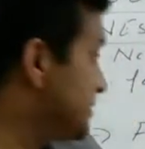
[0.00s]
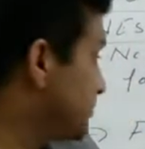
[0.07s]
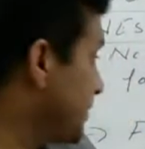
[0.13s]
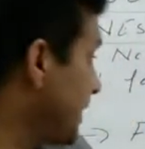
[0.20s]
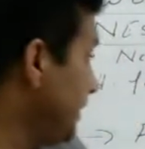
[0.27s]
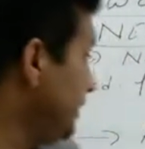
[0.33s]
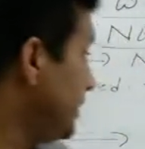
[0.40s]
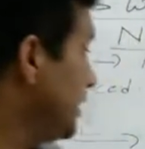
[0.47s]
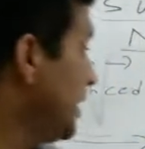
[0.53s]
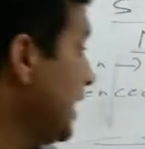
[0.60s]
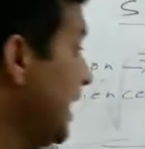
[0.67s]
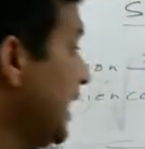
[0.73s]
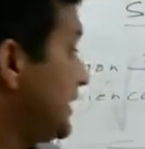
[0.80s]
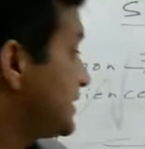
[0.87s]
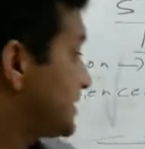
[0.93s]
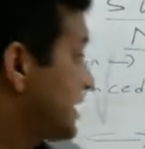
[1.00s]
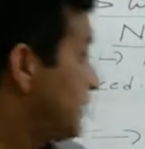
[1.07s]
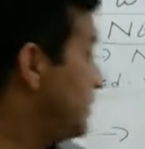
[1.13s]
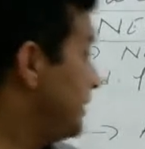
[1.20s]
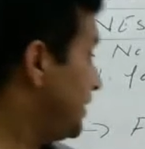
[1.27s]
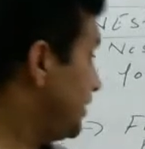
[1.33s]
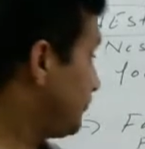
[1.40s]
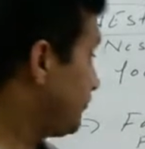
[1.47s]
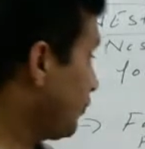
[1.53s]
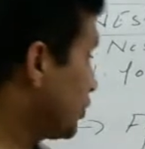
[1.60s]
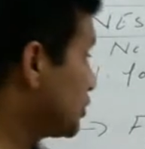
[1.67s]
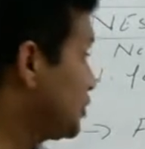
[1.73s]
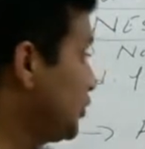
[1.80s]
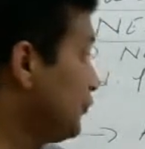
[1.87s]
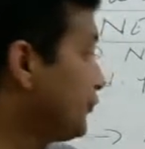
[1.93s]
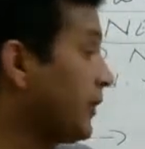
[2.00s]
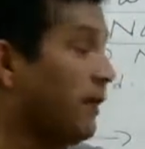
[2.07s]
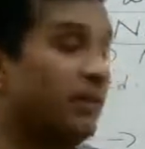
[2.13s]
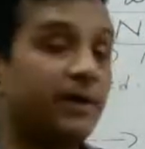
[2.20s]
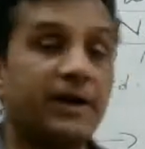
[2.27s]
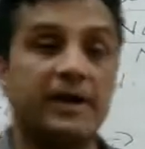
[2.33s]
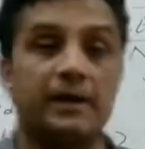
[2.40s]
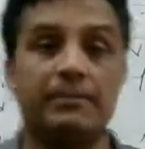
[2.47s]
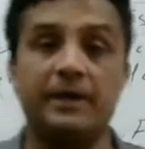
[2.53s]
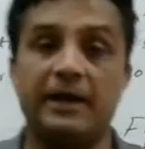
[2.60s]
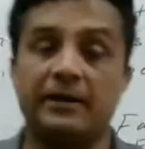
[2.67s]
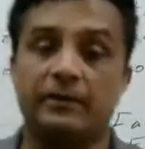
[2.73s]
brand and it's come under Fortune 500 company.